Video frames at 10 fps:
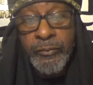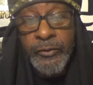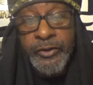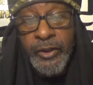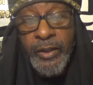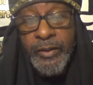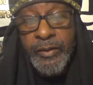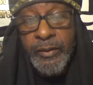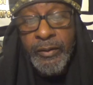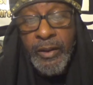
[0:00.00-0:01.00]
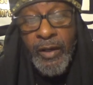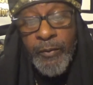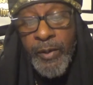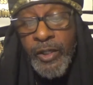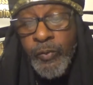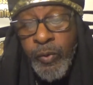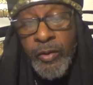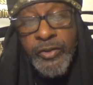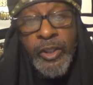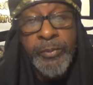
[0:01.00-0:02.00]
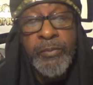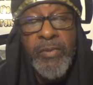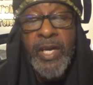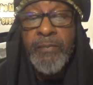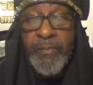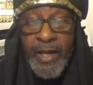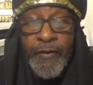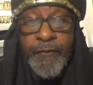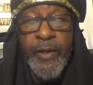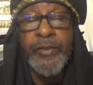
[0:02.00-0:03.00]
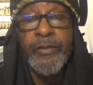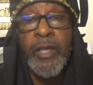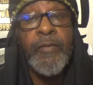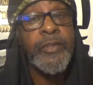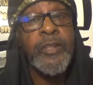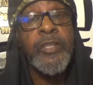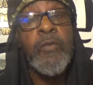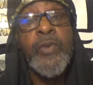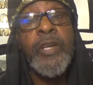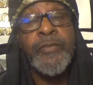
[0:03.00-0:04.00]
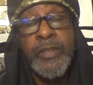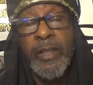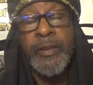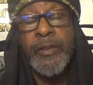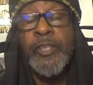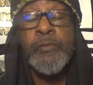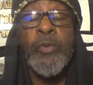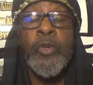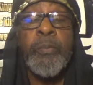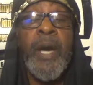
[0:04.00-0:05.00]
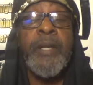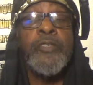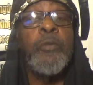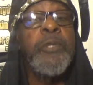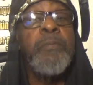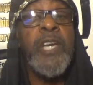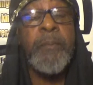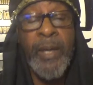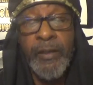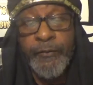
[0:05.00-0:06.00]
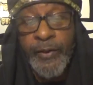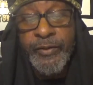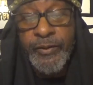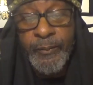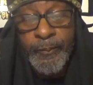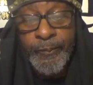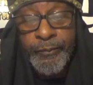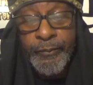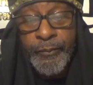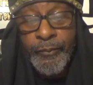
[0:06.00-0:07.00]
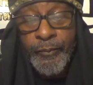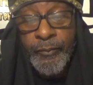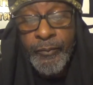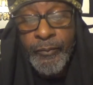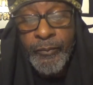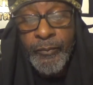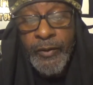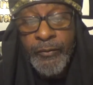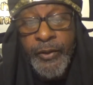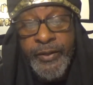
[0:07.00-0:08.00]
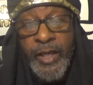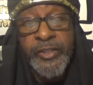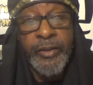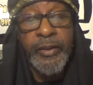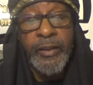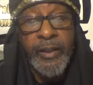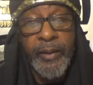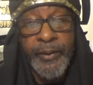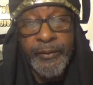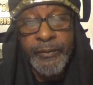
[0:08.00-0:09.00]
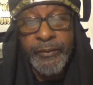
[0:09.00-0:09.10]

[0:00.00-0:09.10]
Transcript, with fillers: It says, Every man's work shall be made manifest. Everything that we have done in these mortal bodies is going to be made manifest. For the day shall declare it.